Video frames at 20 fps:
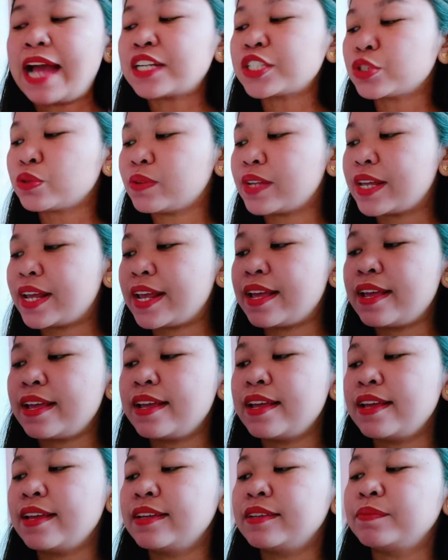Actually,
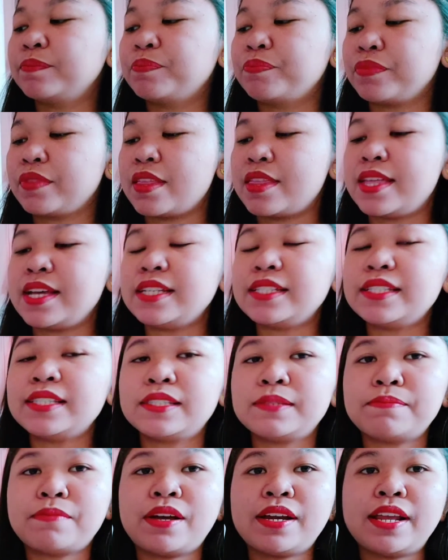
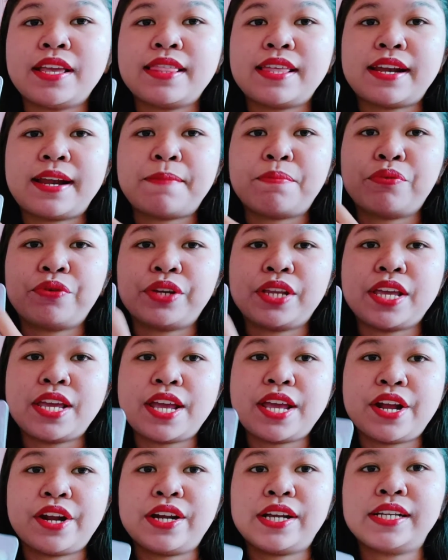this money that I put
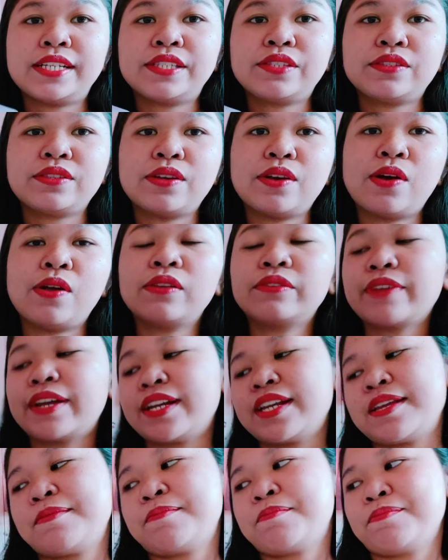here is
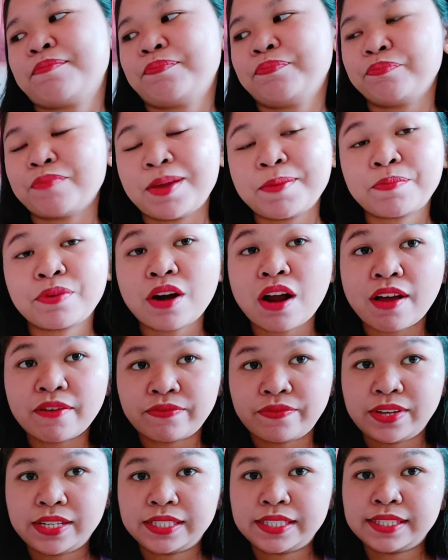already my
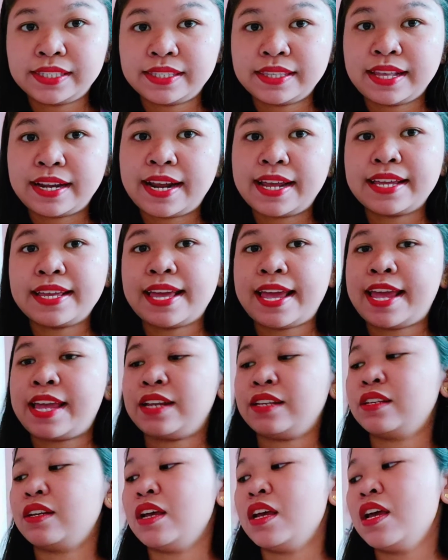profits that I
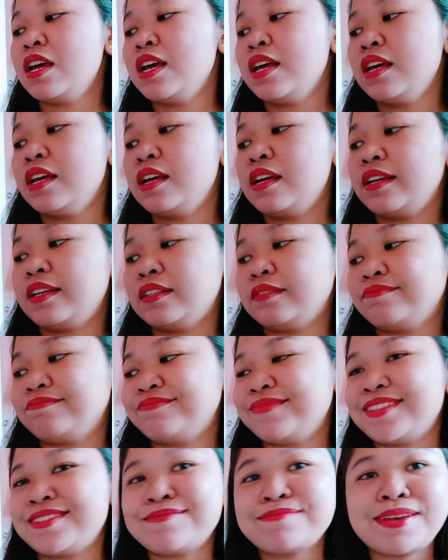gain
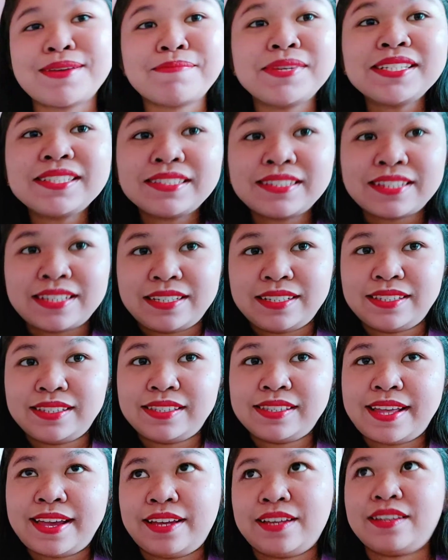in my
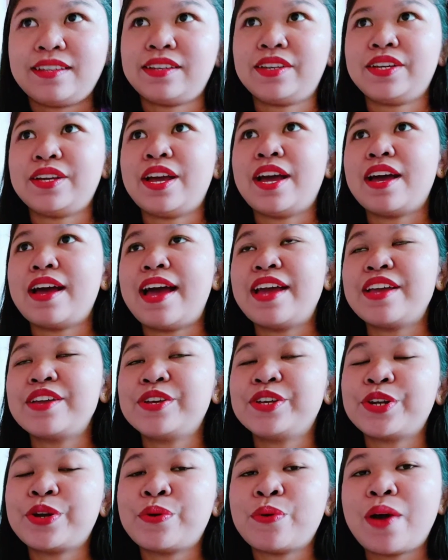business. Like,
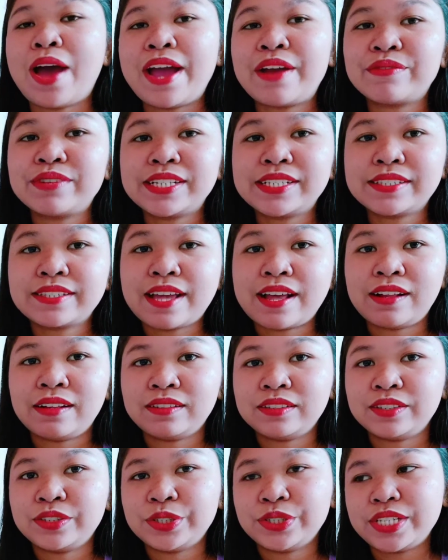you know, I
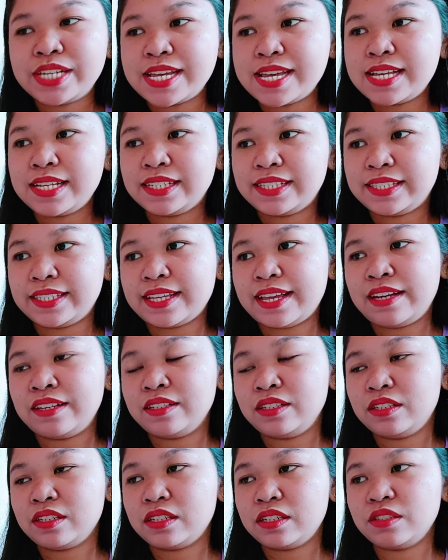resell goodies
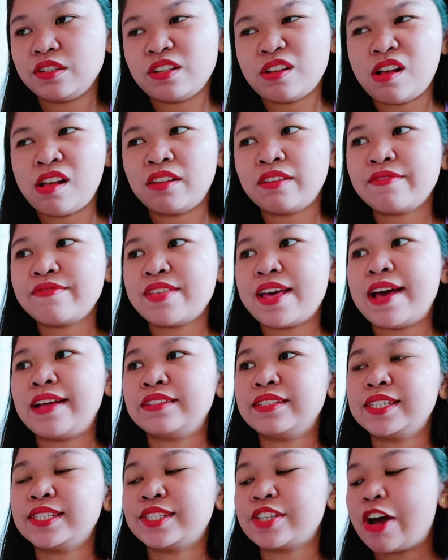and all of
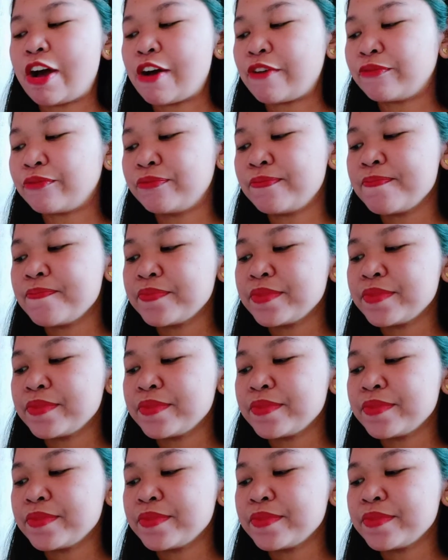that stuff.